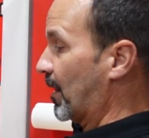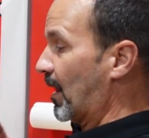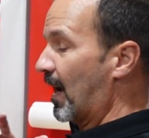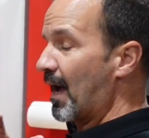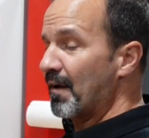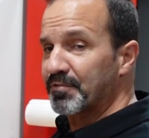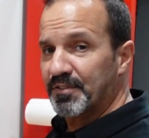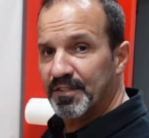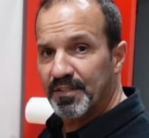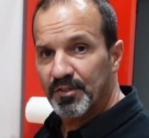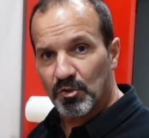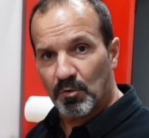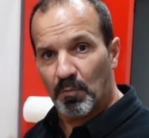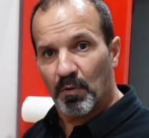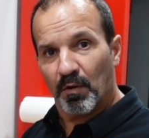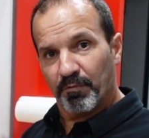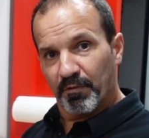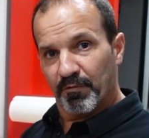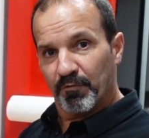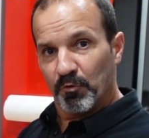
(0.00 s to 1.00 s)
have seen some of
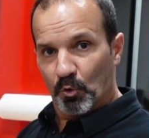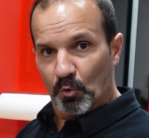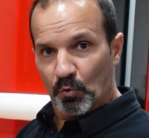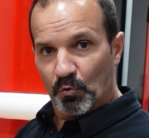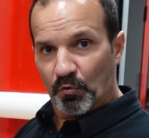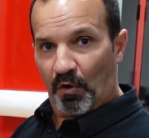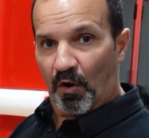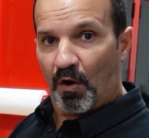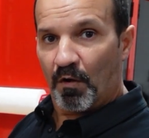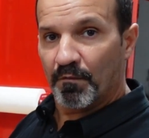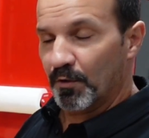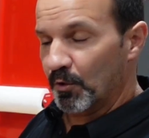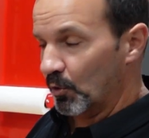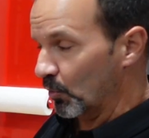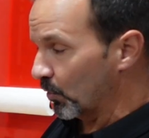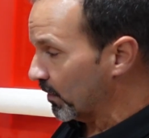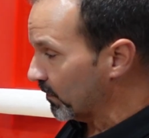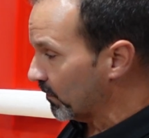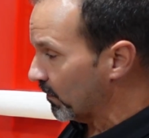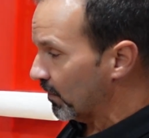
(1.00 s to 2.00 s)
the reviews on the
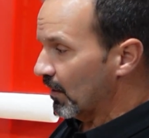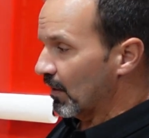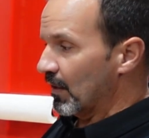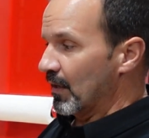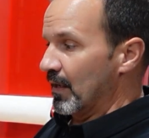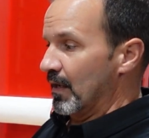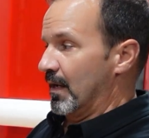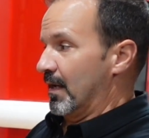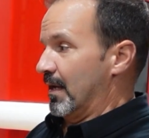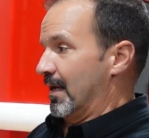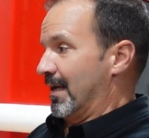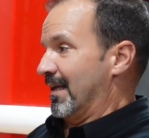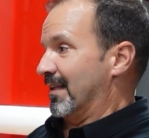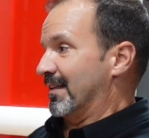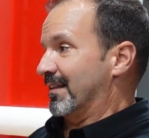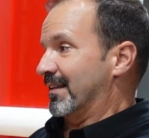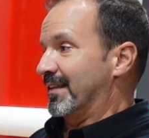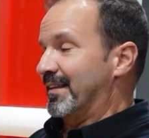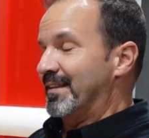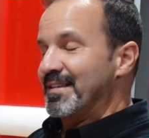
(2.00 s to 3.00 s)
unit.
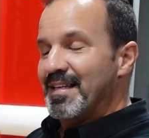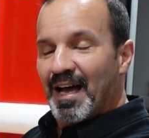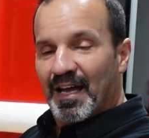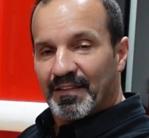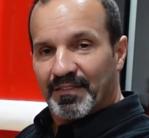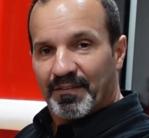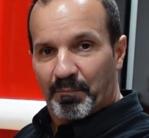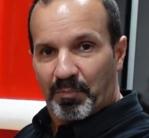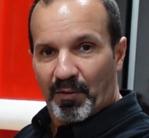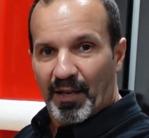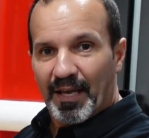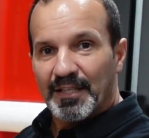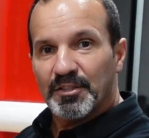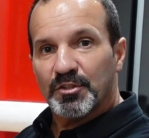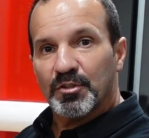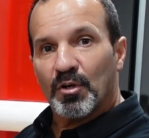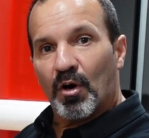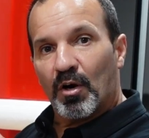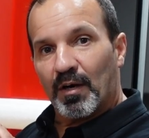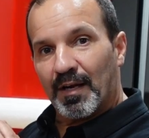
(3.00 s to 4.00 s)
The blades
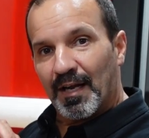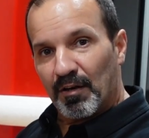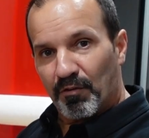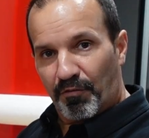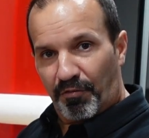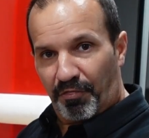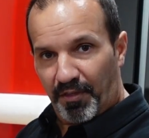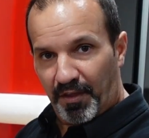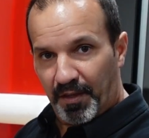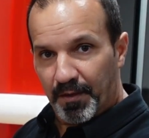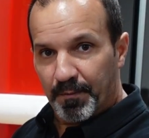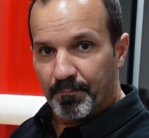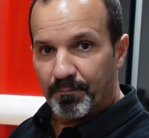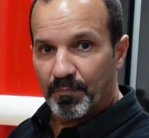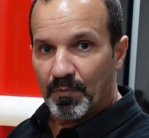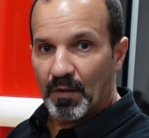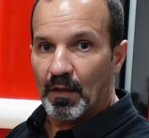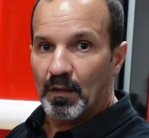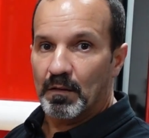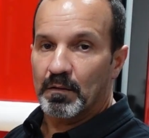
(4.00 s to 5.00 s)
are kind of thin,
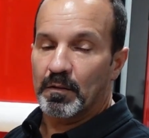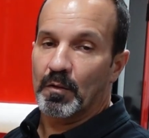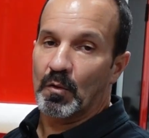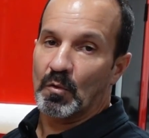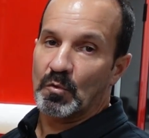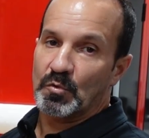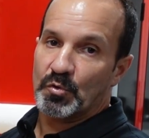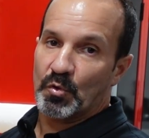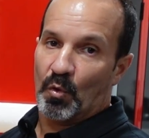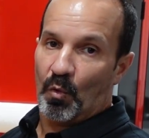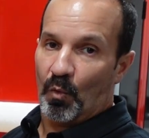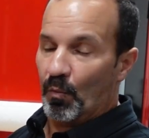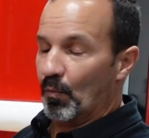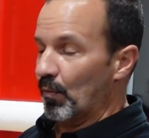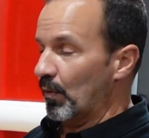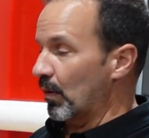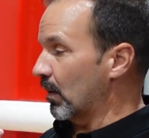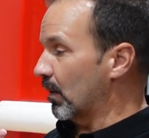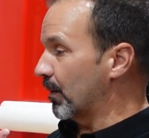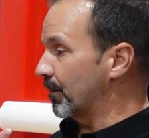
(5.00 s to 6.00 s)
so
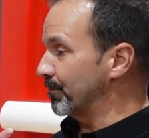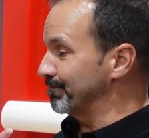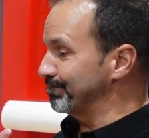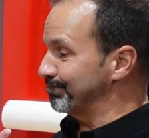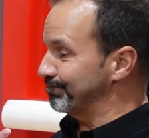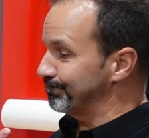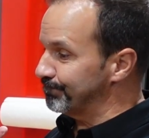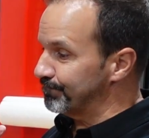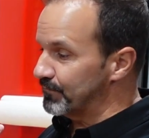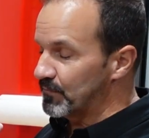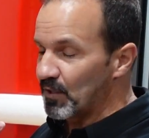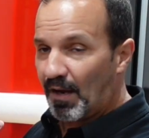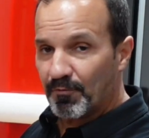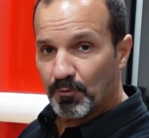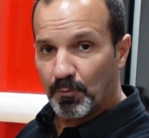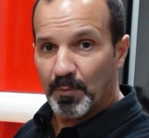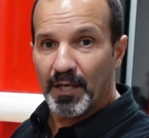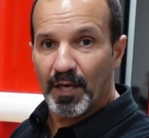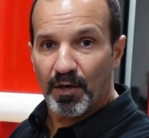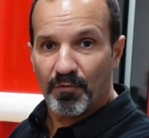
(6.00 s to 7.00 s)
you have
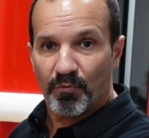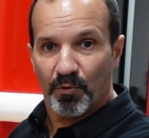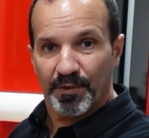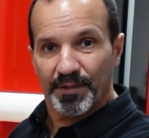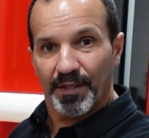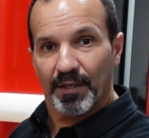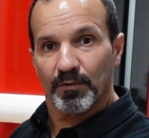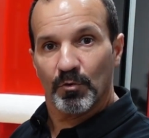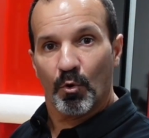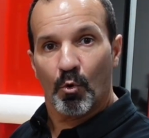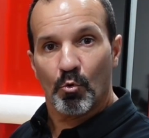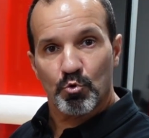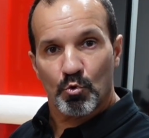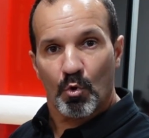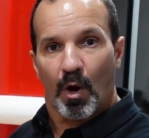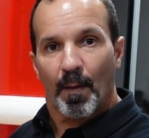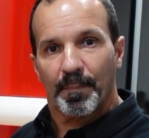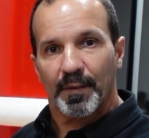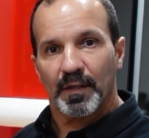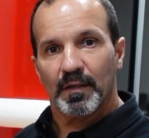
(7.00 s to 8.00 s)
to be careful with that. Don't
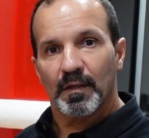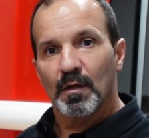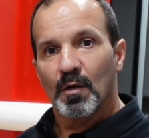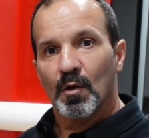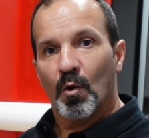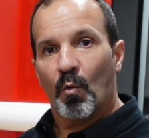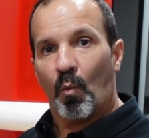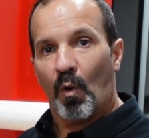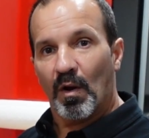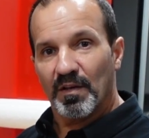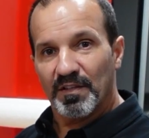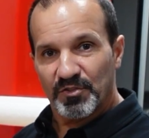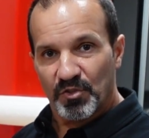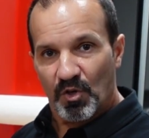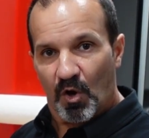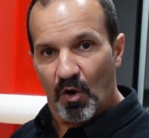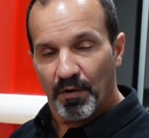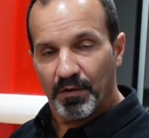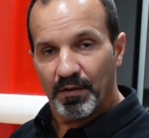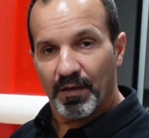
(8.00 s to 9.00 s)
drop it while it's
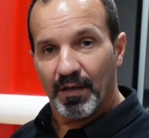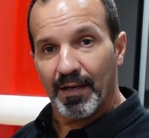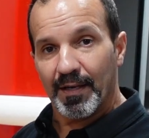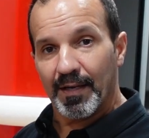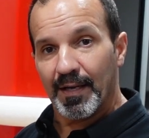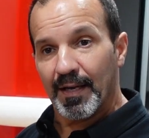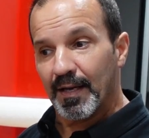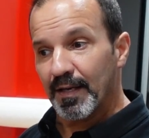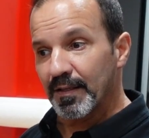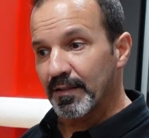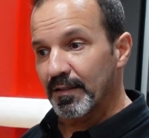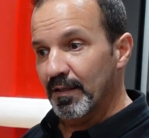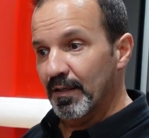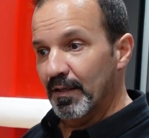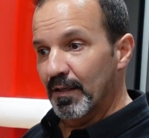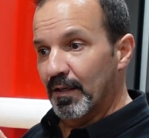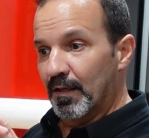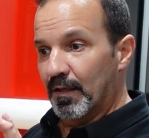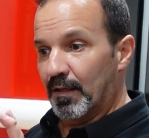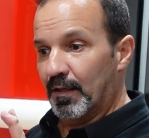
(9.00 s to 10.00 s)
on. I had
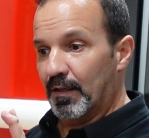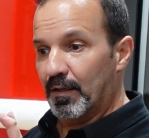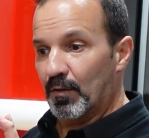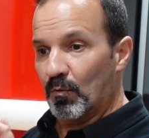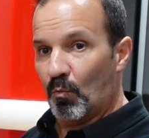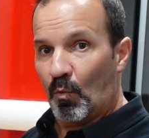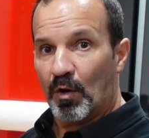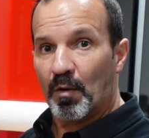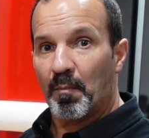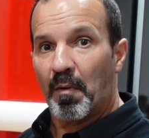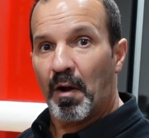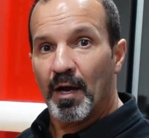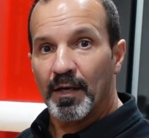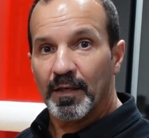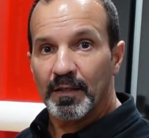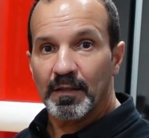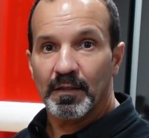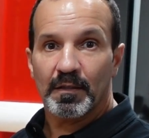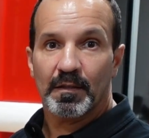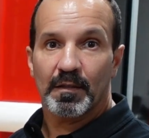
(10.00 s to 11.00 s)
one of
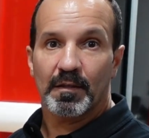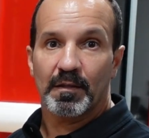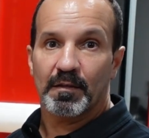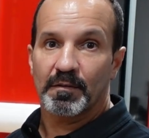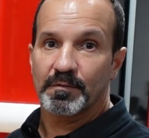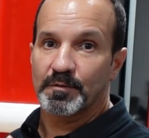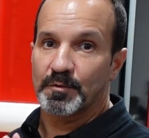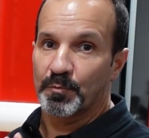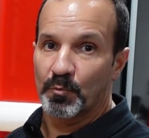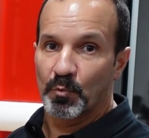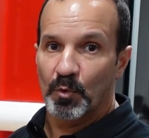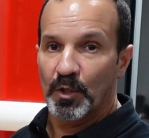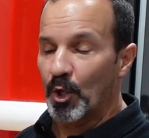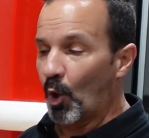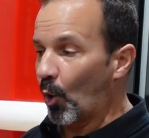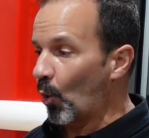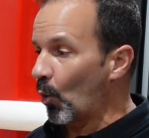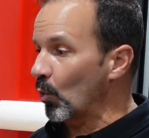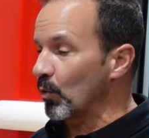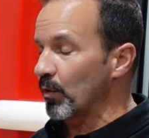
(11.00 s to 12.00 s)
mine, it's really
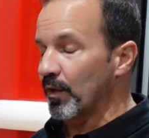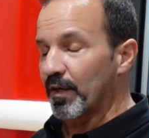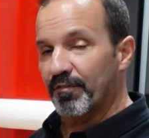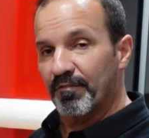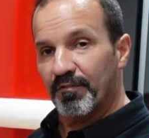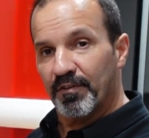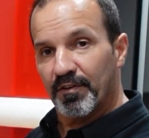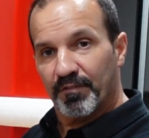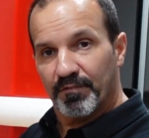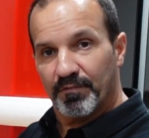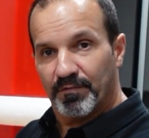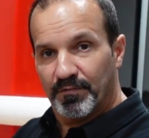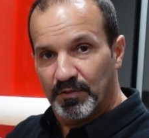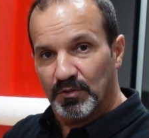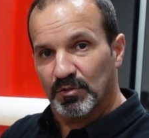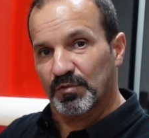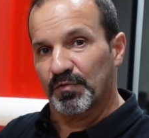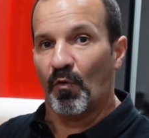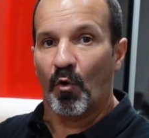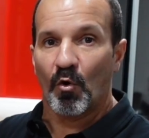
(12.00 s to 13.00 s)
old.
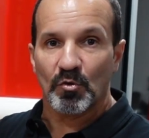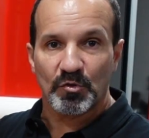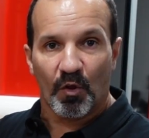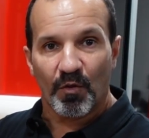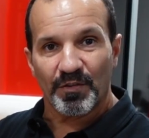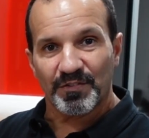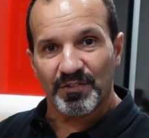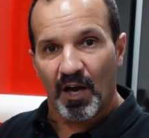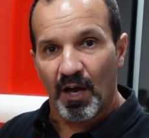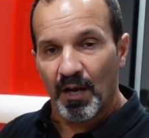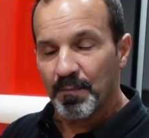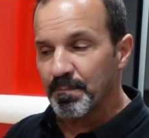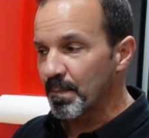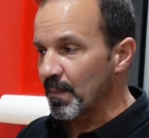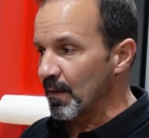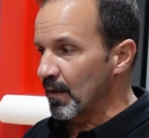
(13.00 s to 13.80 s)
It falls all the time.